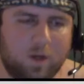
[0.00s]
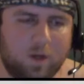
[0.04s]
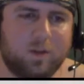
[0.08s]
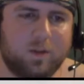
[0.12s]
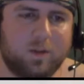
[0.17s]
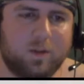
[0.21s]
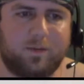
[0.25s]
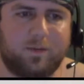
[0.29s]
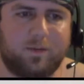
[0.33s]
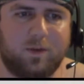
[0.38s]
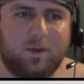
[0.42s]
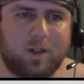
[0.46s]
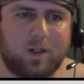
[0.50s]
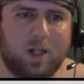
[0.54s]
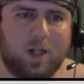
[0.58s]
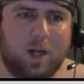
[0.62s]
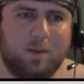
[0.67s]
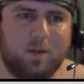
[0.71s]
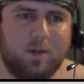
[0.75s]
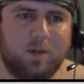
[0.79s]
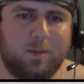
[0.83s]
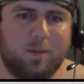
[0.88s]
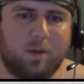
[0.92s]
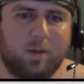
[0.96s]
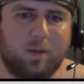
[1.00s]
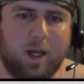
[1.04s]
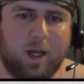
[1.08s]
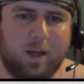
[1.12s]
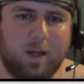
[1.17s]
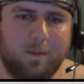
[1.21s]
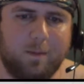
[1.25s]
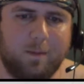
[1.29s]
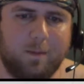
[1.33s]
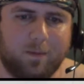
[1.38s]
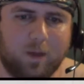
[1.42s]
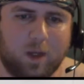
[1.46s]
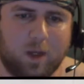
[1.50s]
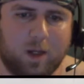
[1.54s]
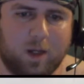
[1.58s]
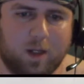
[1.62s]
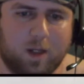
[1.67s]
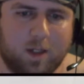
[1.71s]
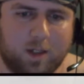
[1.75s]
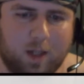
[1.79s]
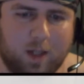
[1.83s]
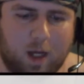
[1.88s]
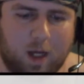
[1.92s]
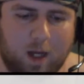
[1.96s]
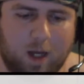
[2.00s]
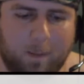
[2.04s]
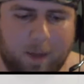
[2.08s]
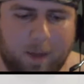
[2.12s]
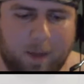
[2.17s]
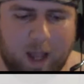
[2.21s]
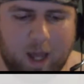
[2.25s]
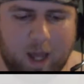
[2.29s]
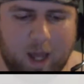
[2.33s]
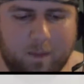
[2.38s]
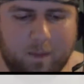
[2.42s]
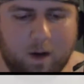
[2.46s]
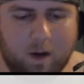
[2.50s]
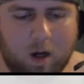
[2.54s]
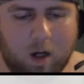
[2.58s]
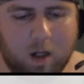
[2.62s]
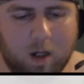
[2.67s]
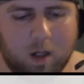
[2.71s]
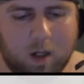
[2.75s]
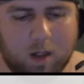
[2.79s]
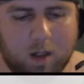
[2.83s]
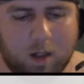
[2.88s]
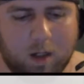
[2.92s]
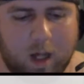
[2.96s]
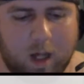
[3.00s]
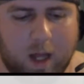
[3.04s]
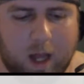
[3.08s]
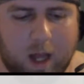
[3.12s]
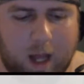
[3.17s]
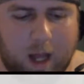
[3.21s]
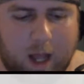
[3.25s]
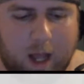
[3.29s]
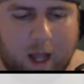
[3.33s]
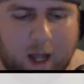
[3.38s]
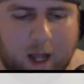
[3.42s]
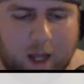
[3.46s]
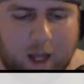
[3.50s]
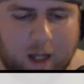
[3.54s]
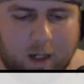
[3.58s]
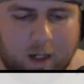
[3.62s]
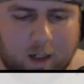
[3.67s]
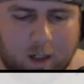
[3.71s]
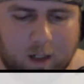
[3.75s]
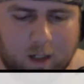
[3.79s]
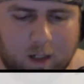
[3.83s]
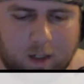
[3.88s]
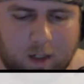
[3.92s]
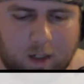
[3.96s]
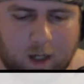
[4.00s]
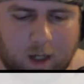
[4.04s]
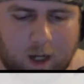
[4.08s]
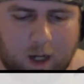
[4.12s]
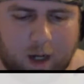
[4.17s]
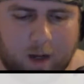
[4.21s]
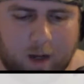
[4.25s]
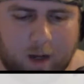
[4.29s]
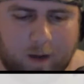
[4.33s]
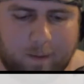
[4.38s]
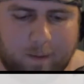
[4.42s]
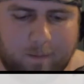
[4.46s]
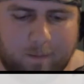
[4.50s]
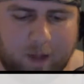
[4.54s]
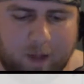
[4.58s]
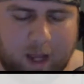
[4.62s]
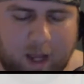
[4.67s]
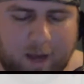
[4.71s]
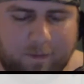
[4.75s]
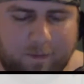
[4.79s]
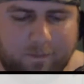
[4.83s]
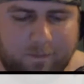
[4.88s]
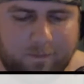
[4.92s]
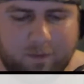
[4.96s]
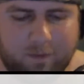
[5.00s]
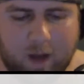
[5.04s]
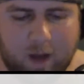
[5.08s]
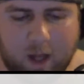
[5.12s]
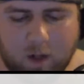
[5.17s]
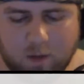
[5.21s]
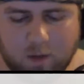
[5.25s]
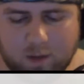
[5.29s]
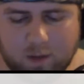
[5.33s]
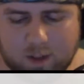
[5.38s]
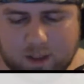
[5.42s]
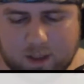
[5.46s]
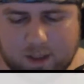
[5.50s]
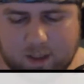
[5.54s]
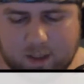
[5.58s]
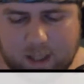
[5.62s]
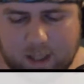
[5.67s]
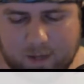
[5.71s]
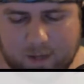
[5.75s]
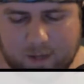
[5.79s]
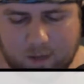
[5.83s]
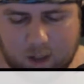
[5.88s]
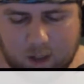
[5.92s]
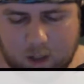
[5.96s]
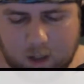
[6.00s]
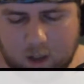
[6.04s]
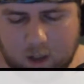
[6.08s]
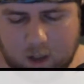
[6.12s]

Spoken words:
the first time she played Panama, and at Final 7,